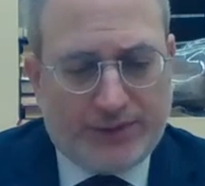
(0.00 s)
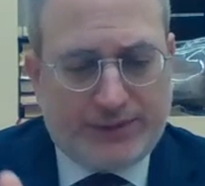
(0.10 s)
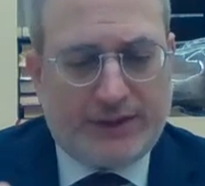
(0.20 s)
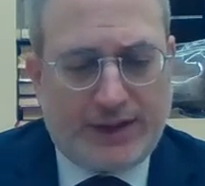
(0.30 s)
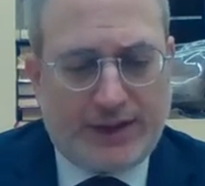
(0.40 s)
the
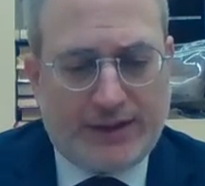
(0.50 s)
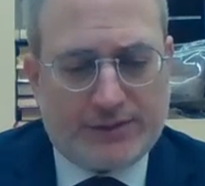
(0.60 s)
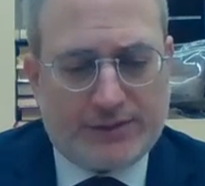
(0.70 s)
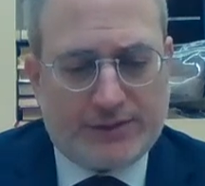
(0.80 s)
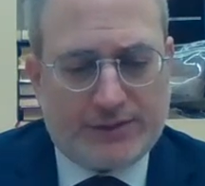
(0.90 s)

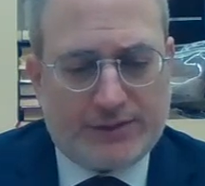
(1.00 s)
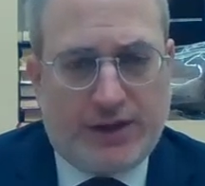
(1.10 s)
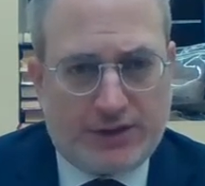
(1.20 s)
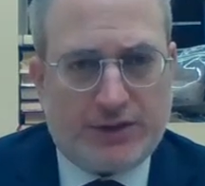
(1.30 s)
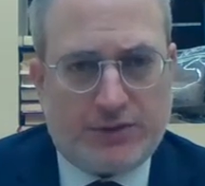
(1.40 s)
details, all
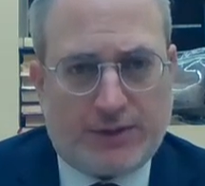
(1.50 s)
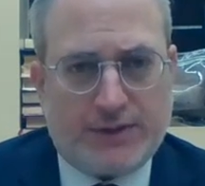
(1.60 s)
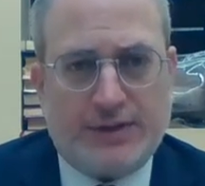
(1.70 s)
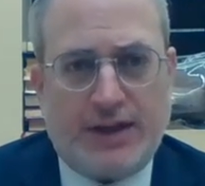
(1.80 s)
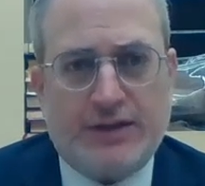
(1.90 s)
the
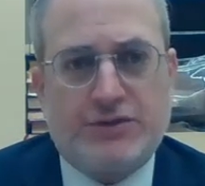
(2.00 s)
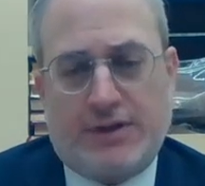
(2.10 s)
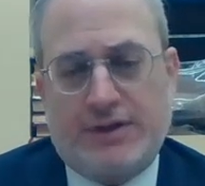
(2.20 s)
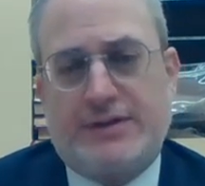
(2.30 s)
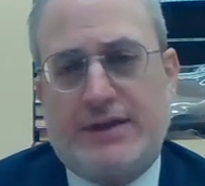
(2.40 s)

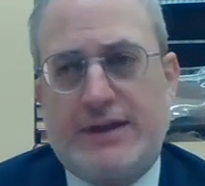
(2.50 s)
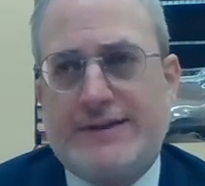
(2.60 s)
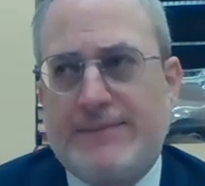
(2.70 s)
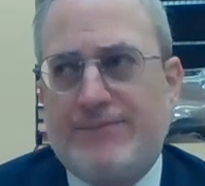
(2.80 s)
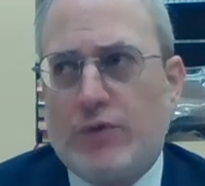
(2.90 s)

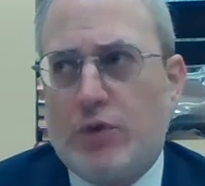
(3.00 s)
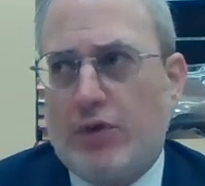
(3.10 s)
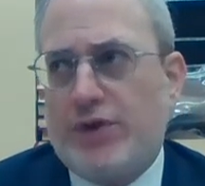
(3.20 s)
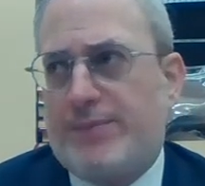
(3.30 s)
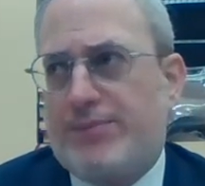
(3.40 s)
intricacies,
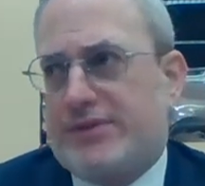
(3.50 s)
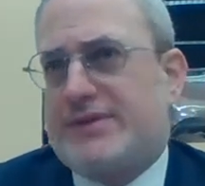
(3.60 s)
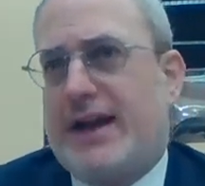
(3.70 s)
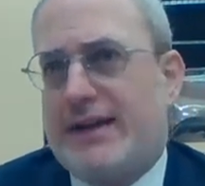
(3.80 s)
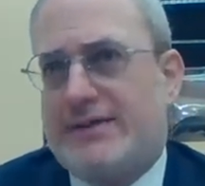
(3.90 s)
all the
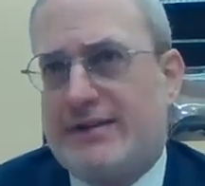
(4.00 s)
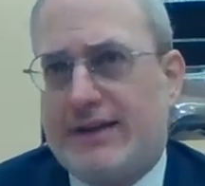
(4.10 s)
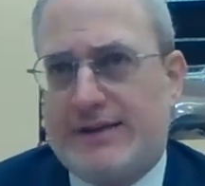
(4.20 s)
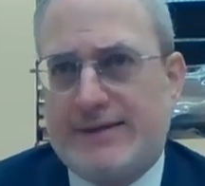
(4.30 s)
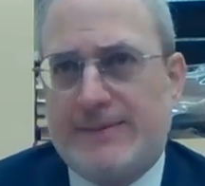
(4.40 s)

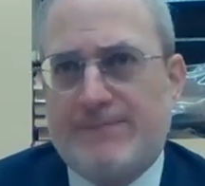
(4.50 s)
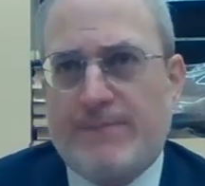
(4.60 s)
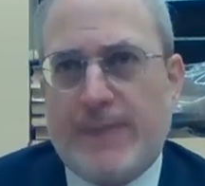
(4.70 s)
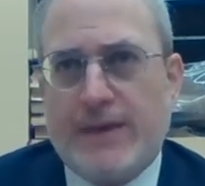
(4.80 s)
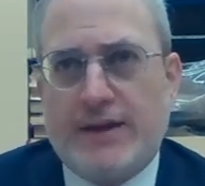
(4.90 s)
preciseness,
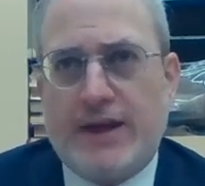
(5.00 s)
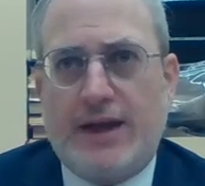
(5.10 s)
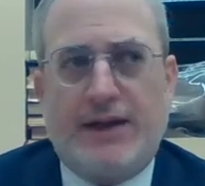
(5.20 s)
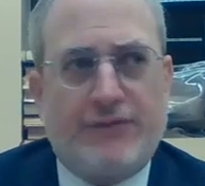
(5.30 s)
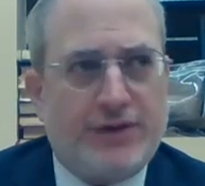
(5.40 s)

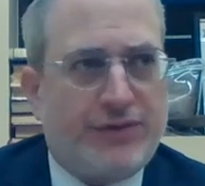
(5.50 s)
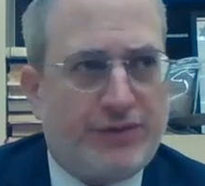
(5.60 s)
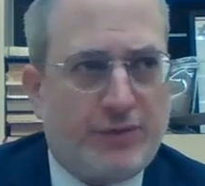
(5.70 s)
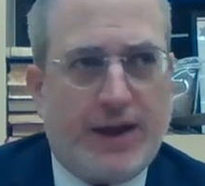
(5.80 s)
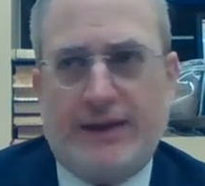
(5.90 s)
every
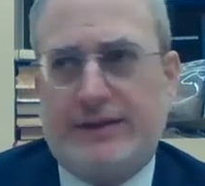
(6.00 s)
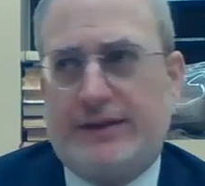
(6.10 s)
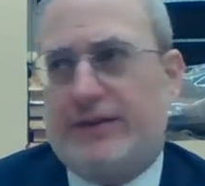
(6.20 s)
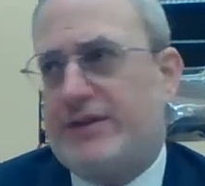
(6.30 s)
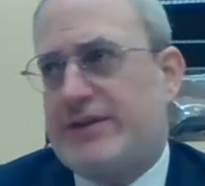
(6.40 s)
thread,
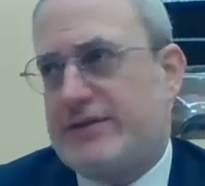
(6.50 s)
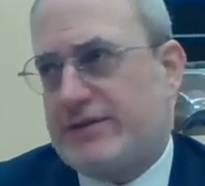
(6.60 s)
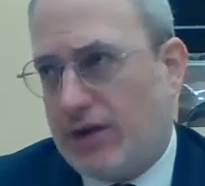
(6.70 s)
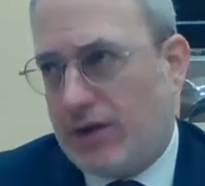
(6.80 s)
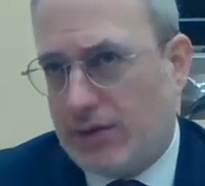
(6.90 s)
every
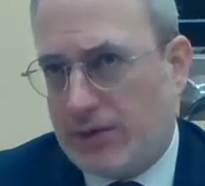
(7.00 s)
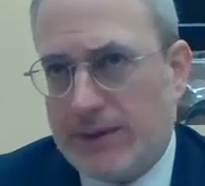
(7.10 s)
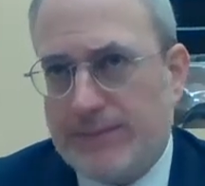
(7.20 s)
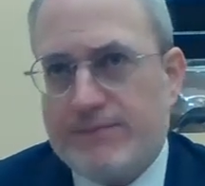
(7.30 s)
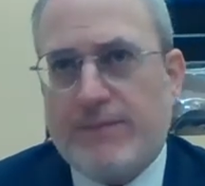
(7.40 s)

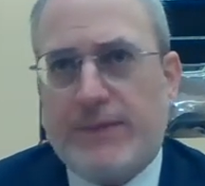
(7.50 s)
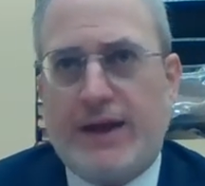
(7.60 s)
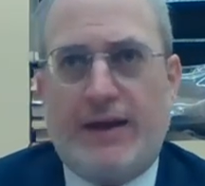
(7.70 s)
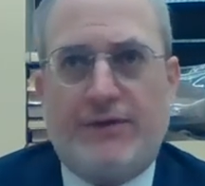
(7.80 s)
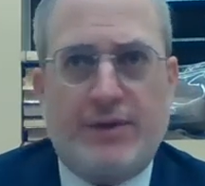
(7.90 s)
stone,
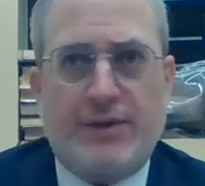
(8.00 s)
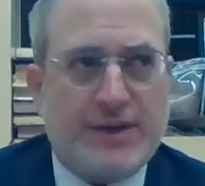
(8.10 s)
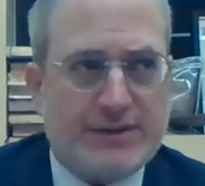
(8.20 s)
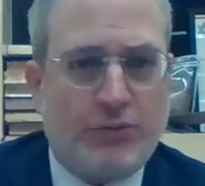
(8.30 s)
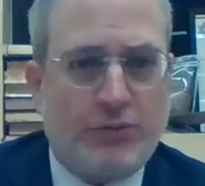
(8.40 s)
every
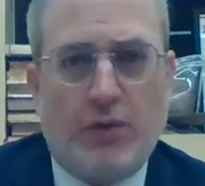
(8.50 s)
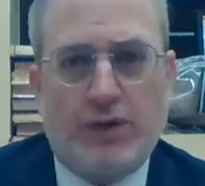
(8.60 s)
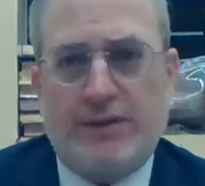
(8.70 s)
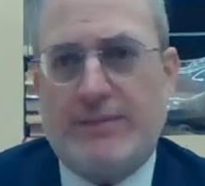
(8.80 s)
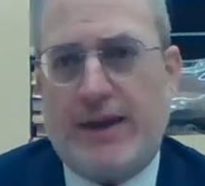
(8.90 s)
piece of
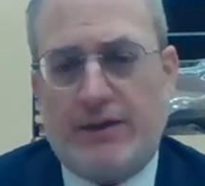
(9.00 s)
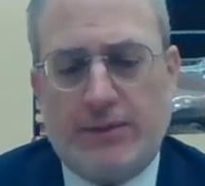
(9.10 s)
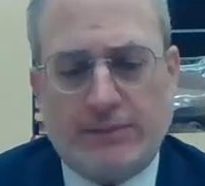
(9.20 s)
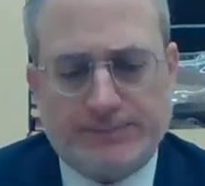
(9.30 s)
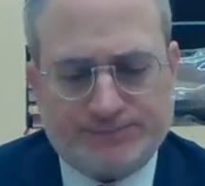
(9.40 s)
wood and
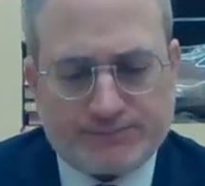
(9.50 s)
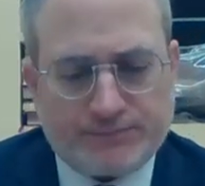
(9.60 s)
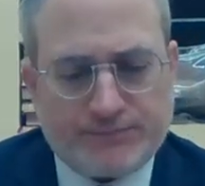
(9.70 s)
metal